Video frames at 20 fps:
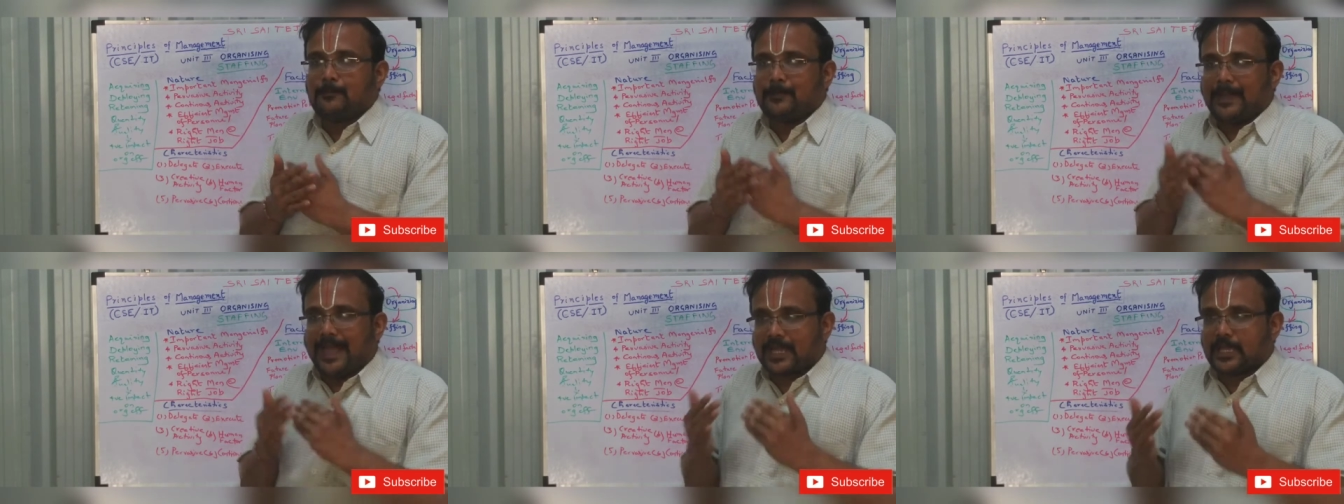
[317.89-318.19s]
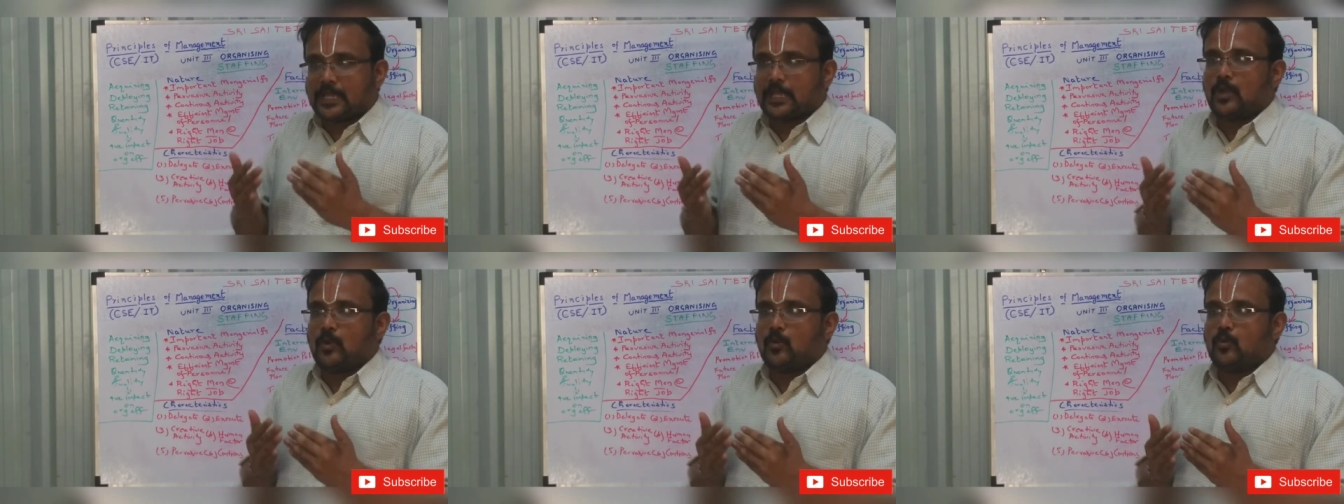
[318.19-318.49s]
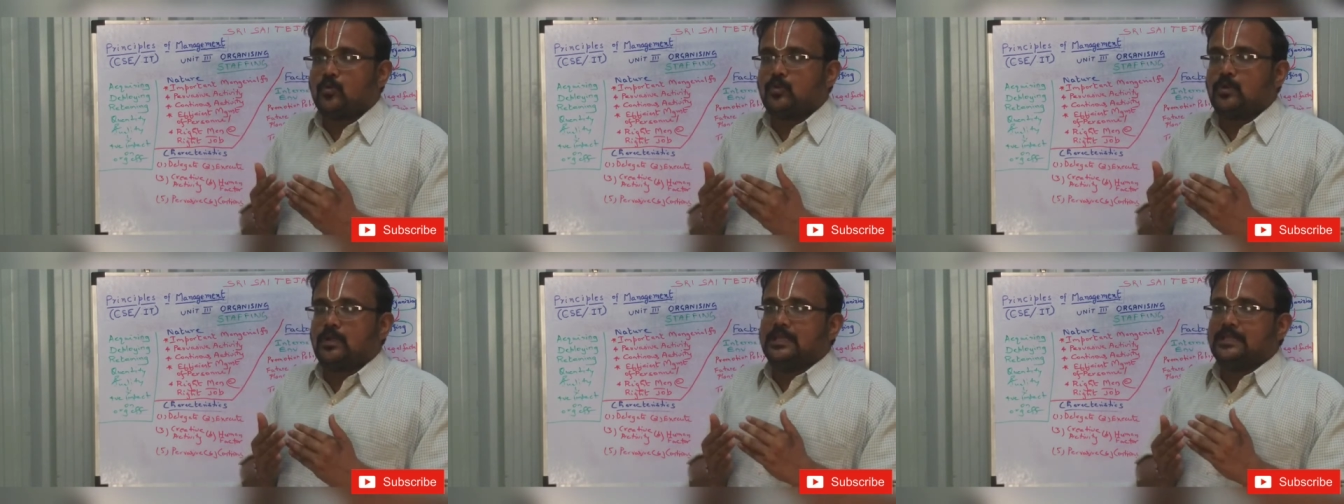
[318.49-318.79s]

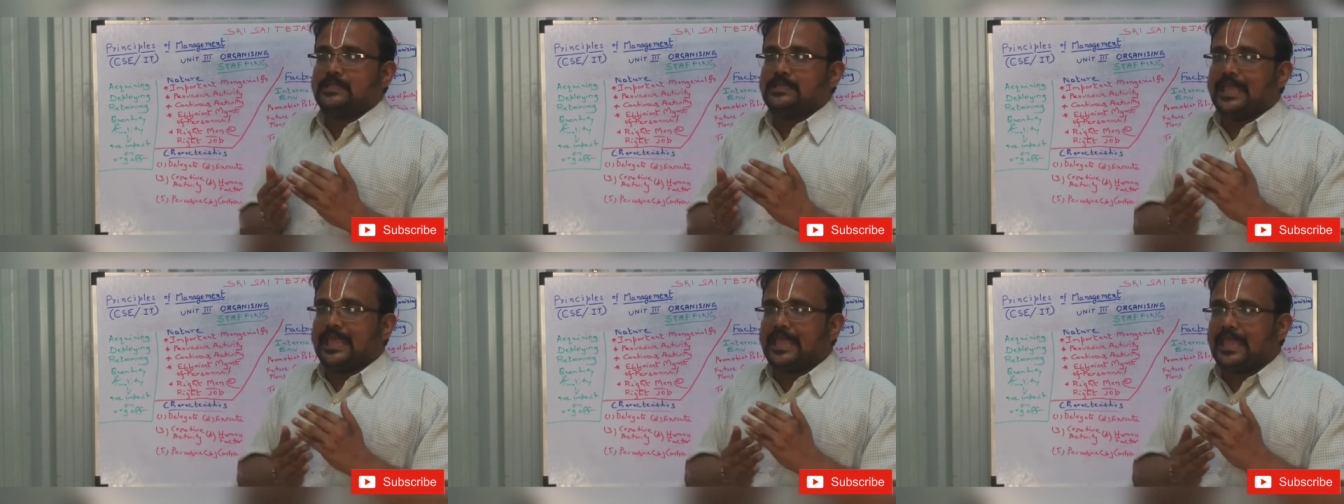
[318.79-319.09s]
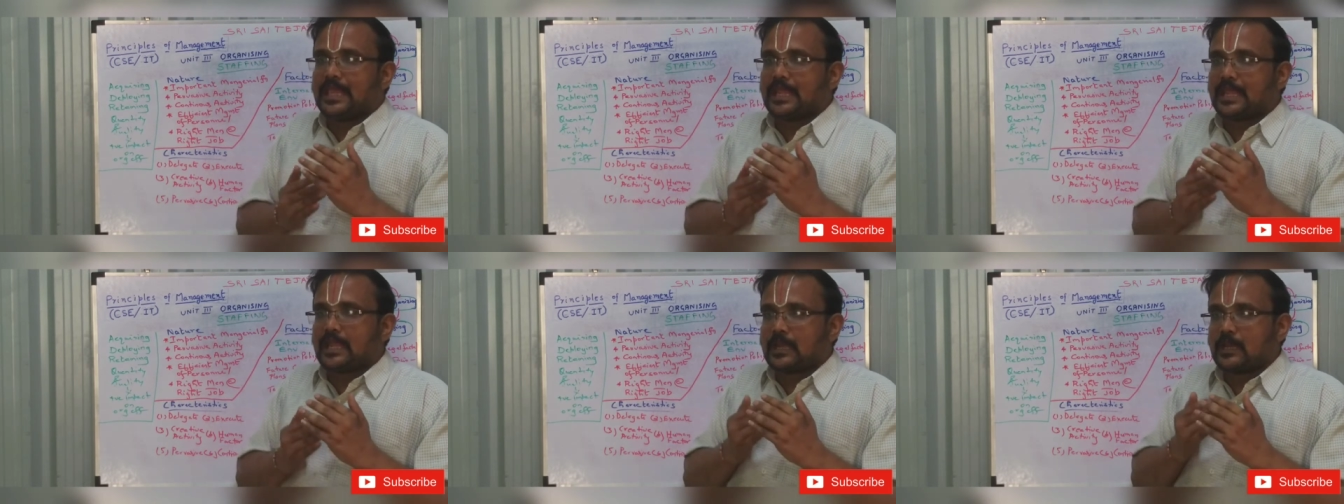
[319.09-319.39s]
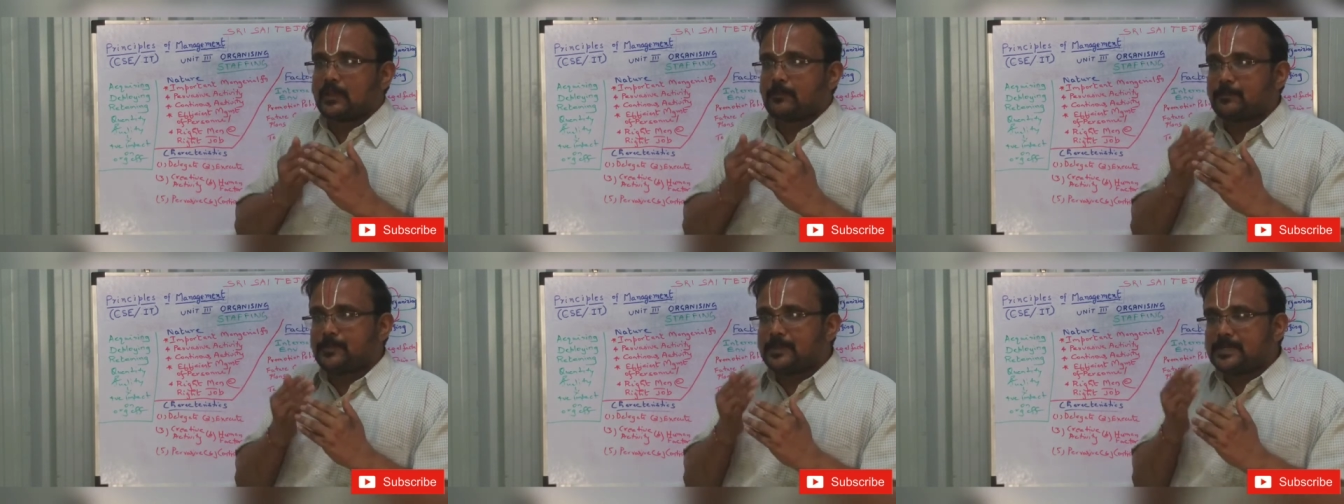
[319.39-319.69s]
background, their
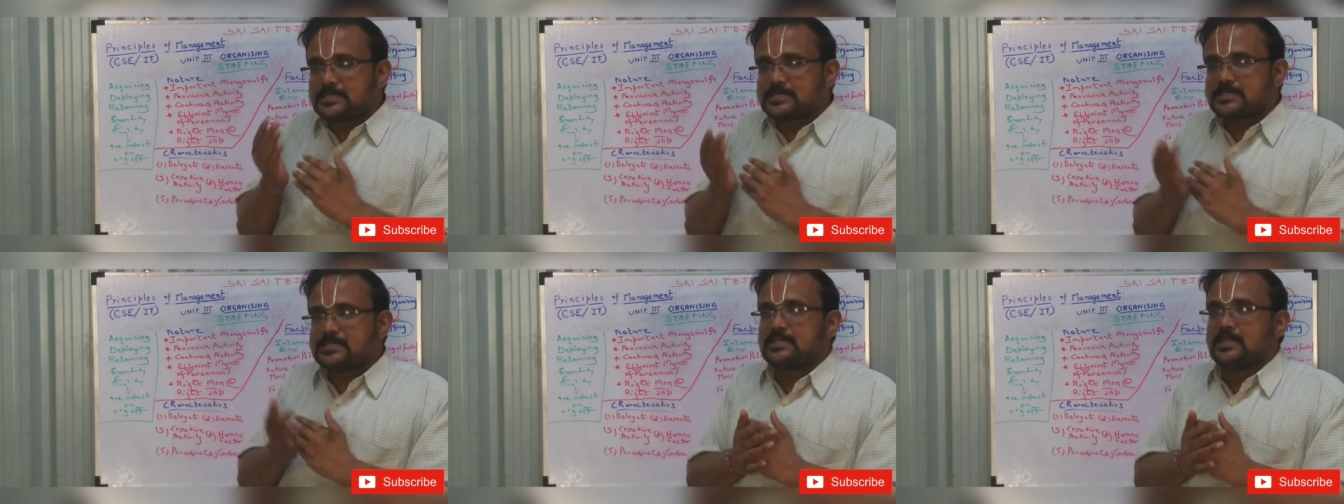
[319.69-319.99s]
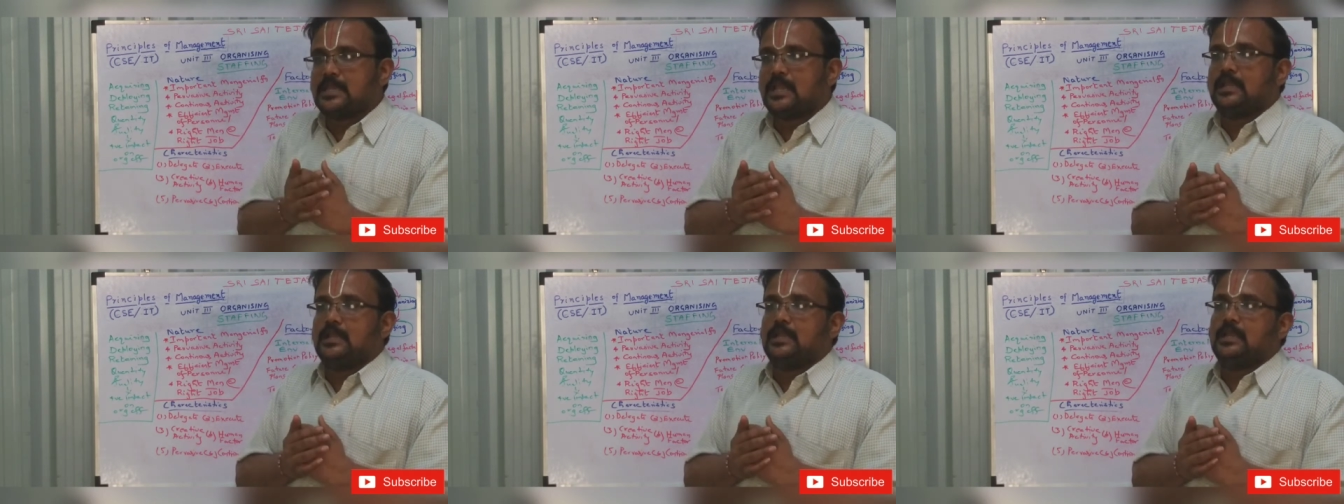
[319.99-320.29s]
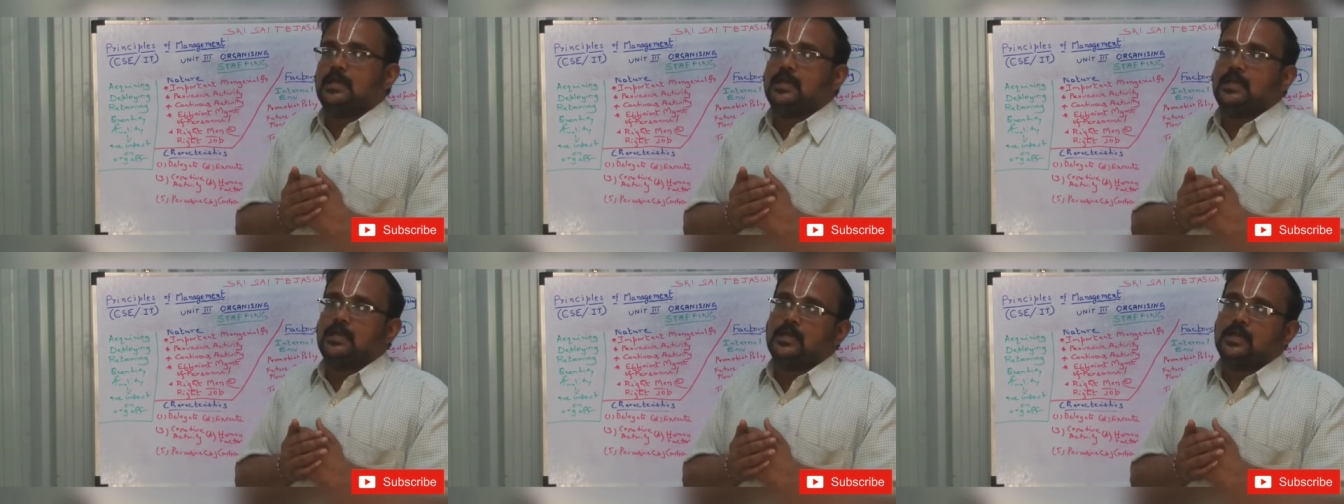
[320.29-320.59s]

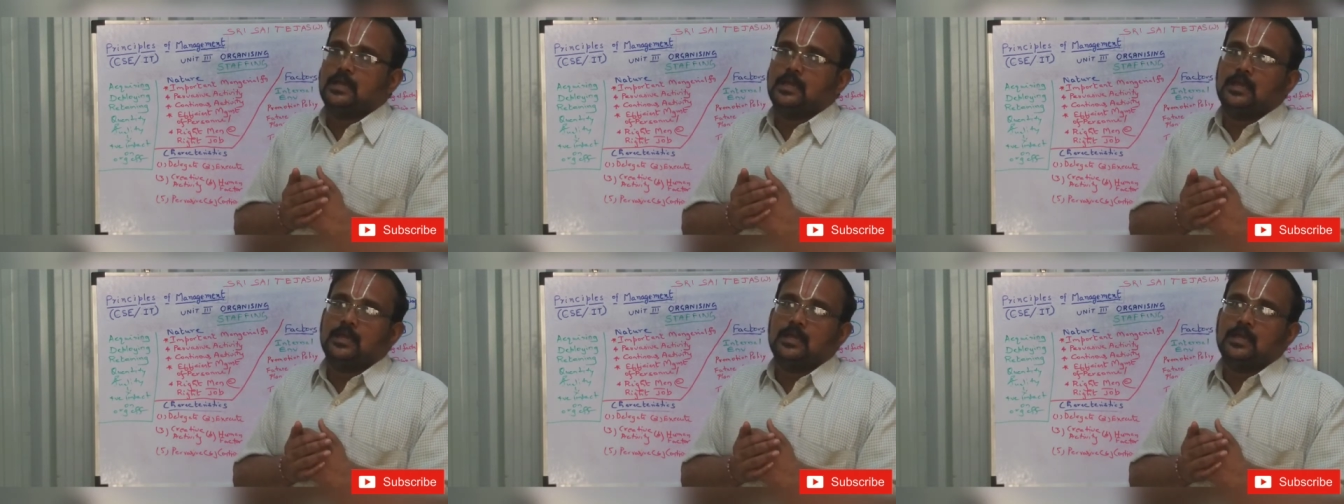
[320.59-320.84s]
personal